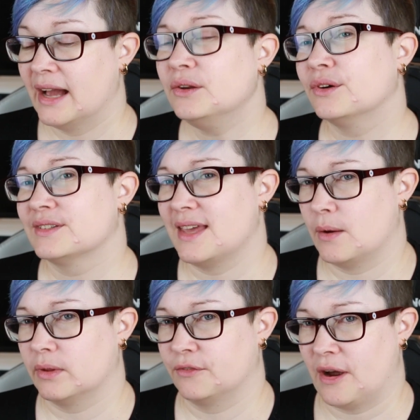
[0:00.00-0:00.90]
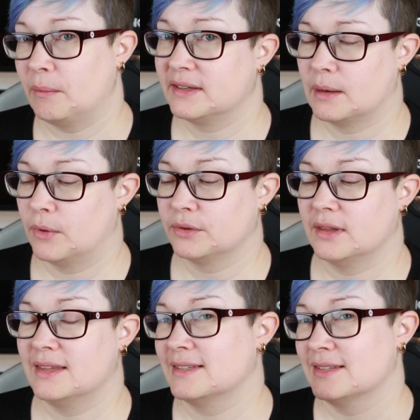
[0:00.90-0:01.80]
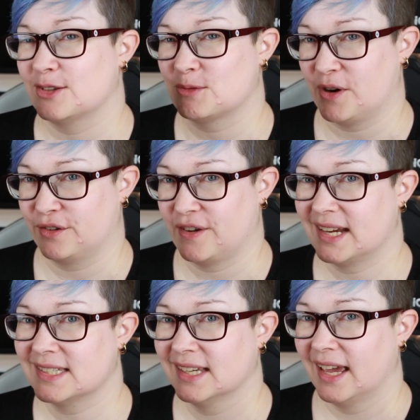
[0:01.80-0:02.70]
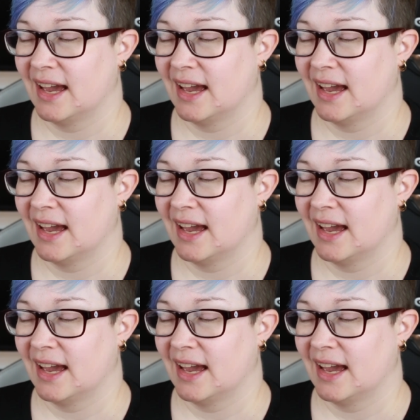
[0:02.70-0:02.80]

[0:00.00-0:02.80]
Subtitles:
and you're gonna see with the fabrics I bought, this is just perfect.